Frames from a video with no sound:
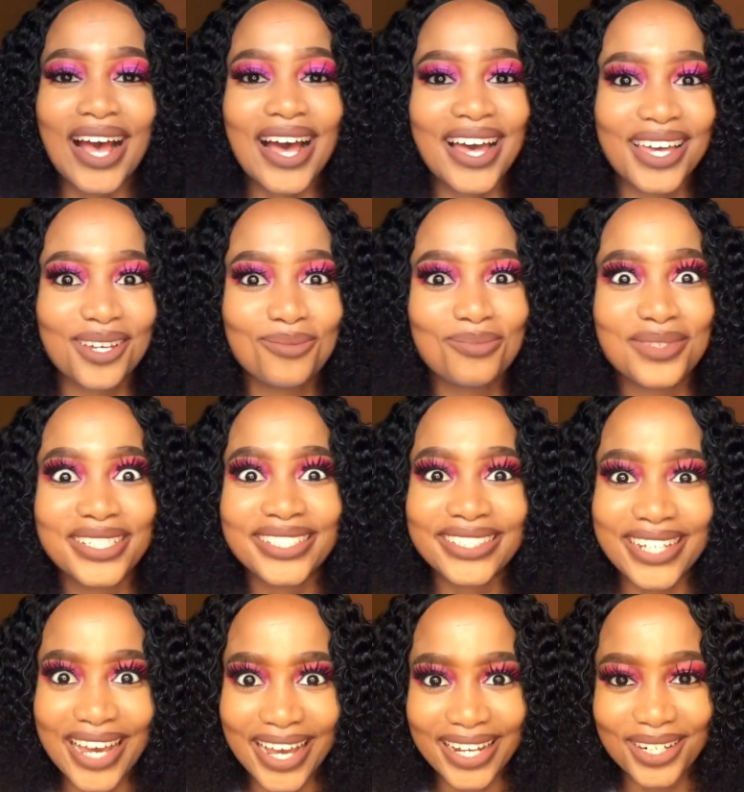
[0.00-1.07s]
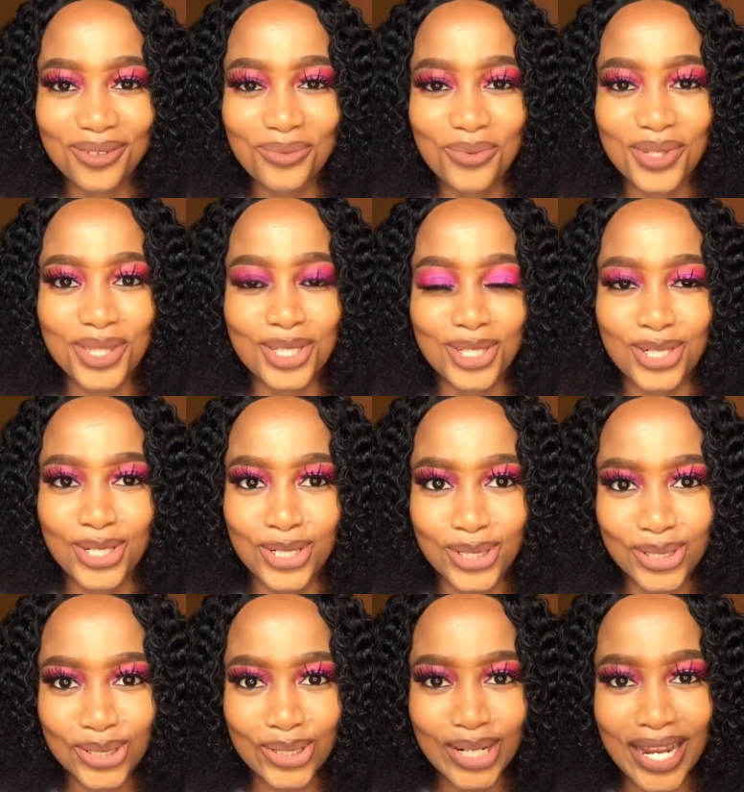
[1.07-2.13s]
I am done with this
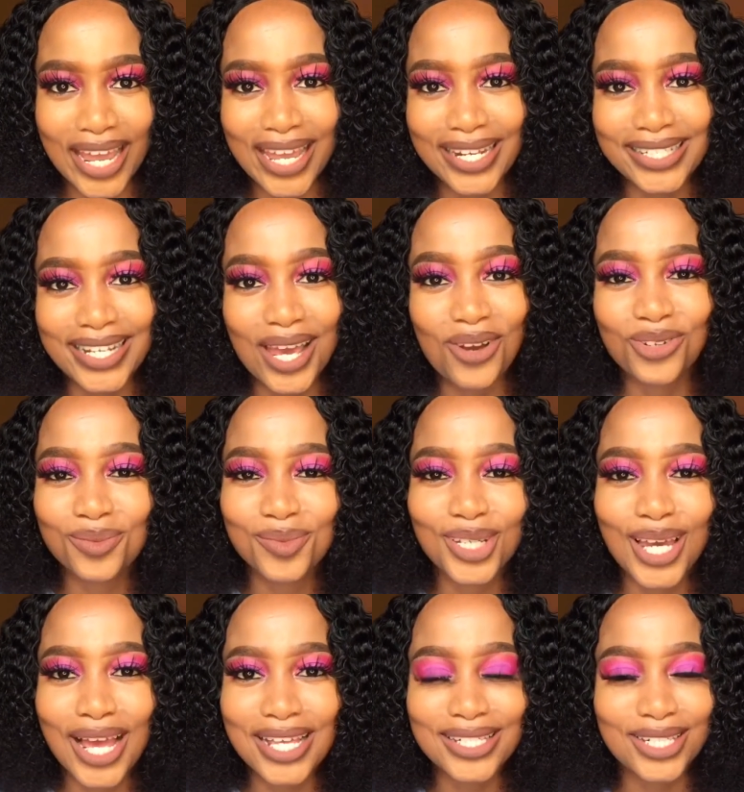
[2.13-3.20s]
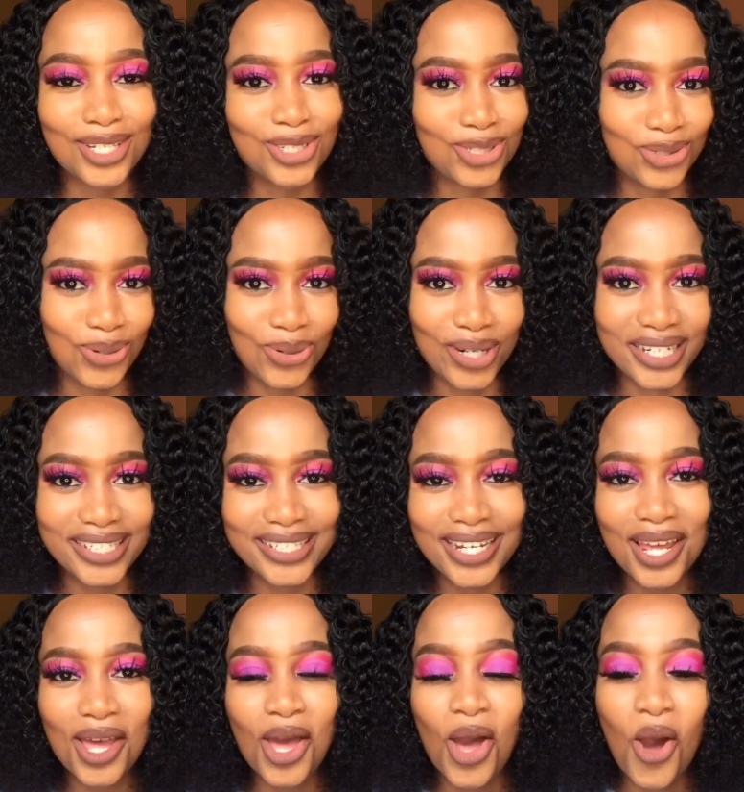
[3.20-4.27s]
look, and I hope you guys enjoyed
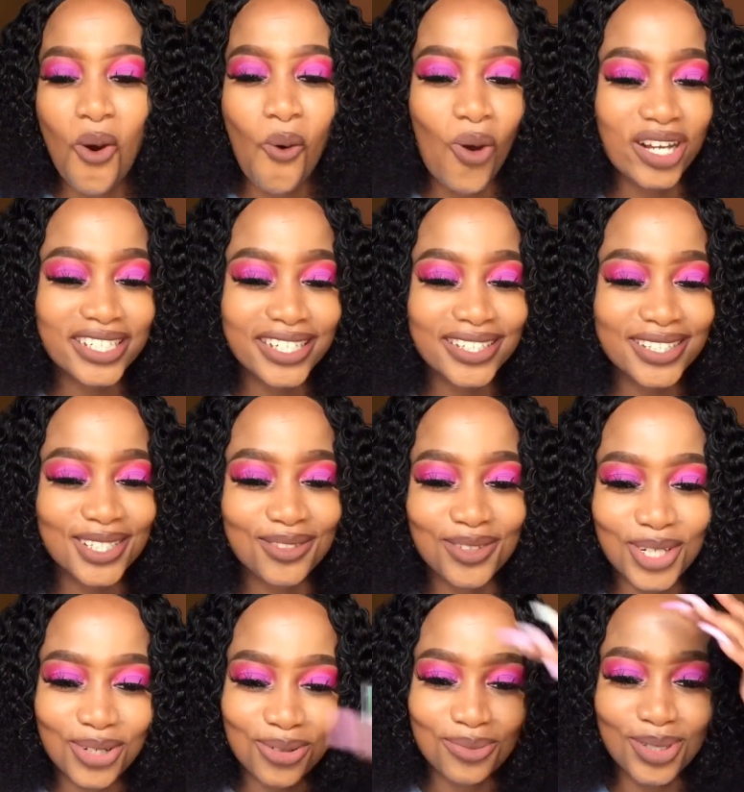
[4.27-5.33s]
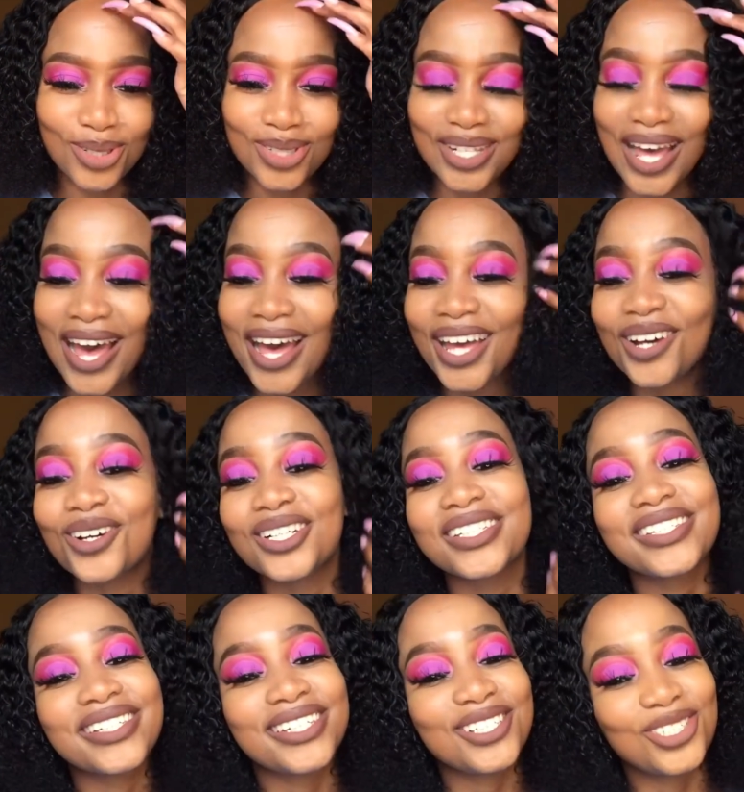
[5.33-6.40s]
watching this video, because I
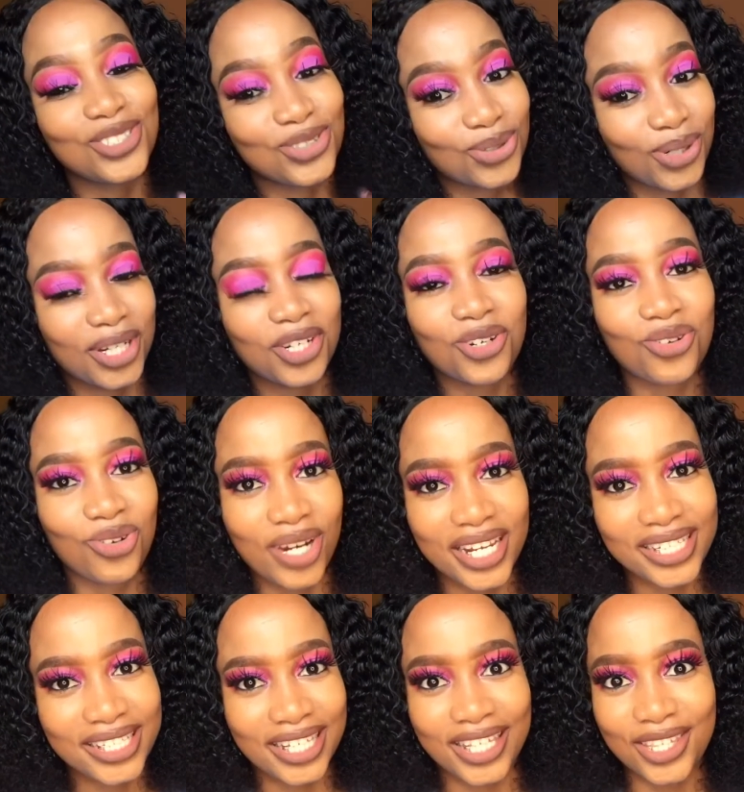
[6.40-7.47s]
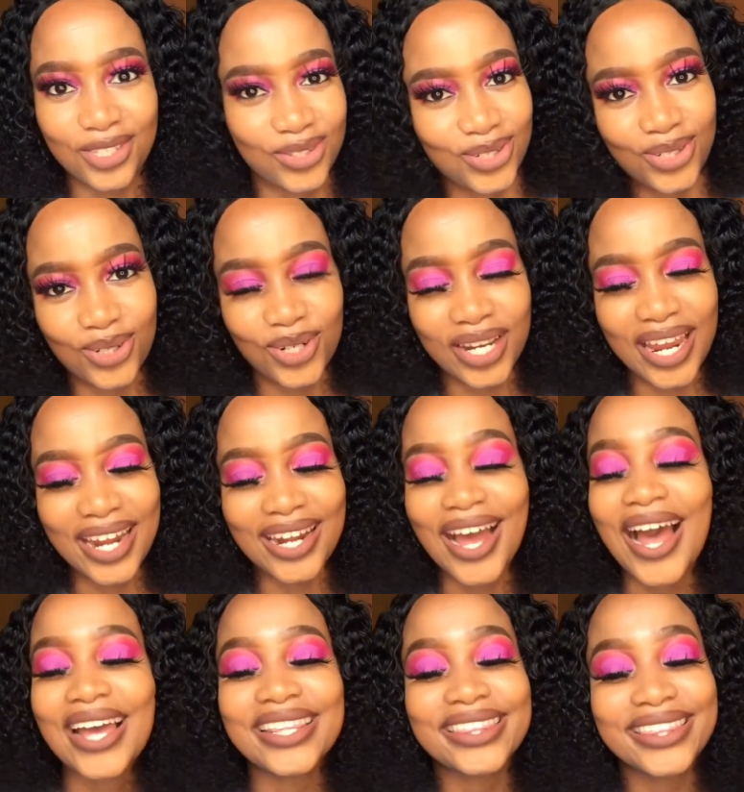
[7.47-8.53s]
honestly enjoyed creating this look, and
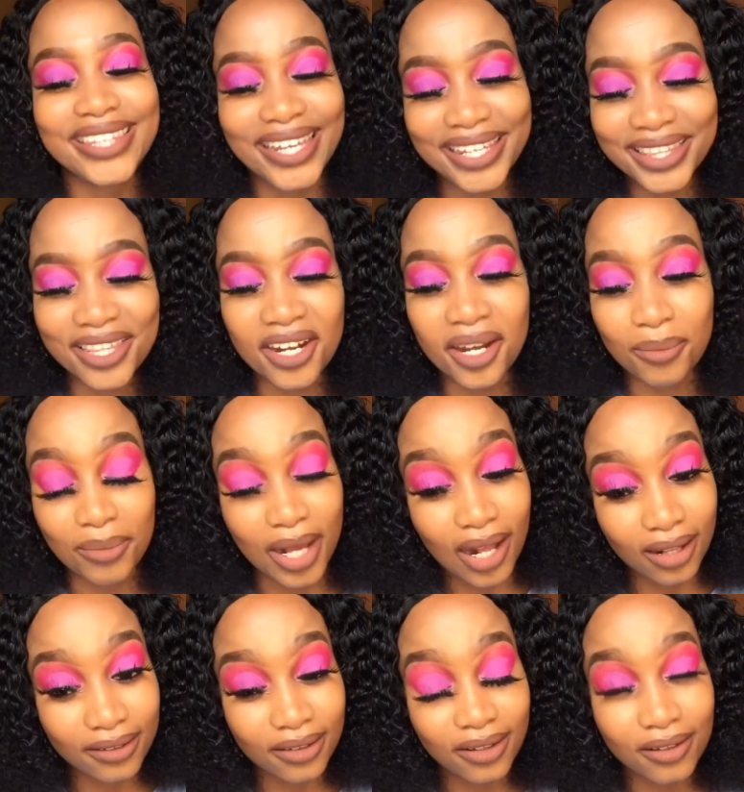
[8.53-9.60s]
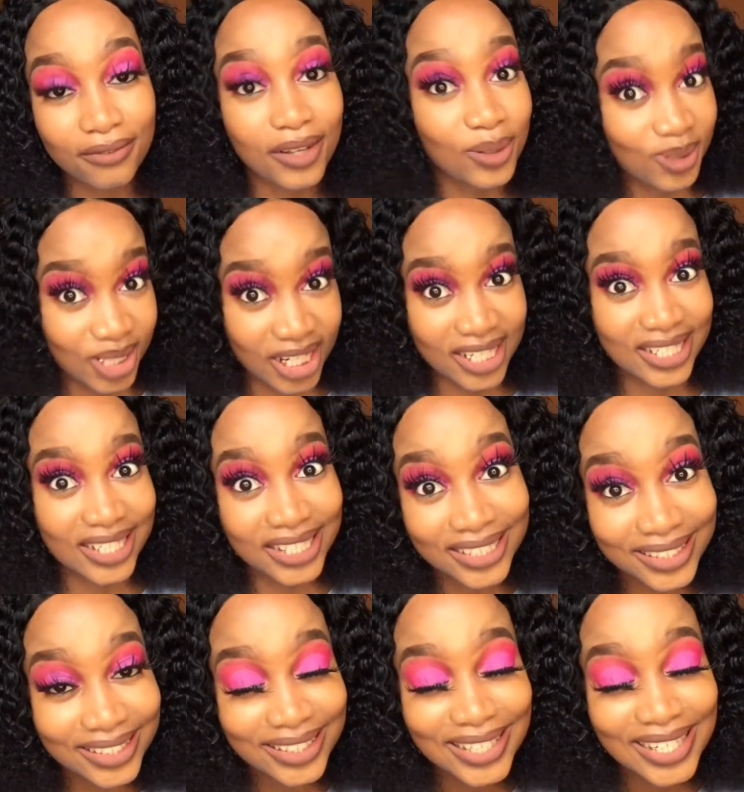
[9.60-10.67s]
I think the Rimmel foundation